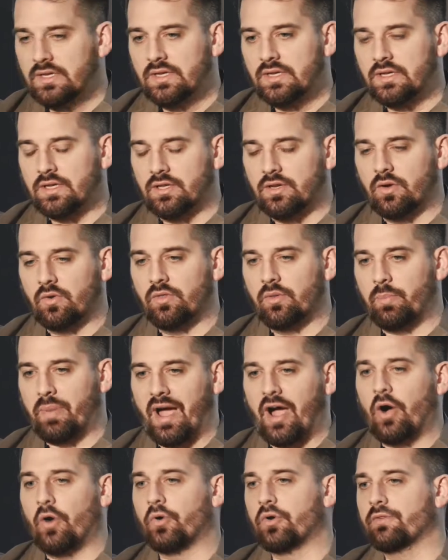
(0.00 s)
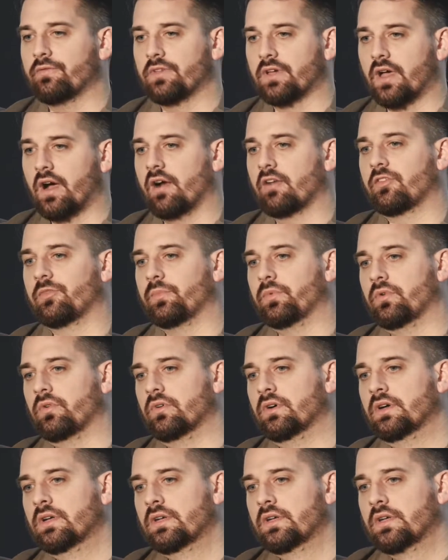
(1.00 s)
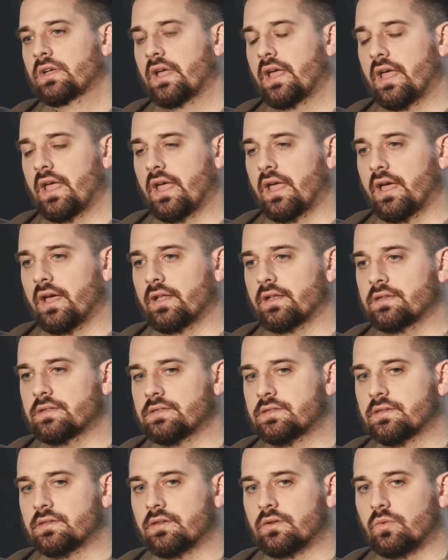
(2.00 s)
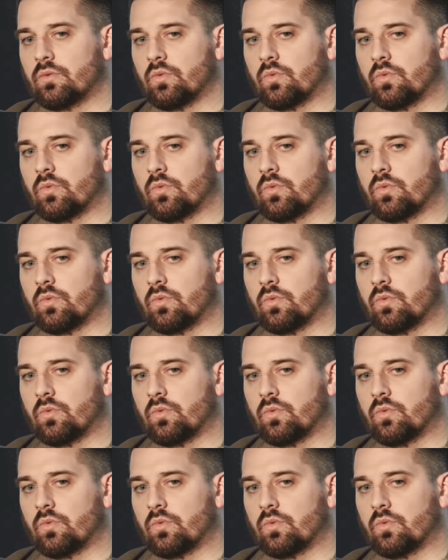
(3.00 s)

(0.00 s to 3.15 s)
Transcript: the power of the gospel, and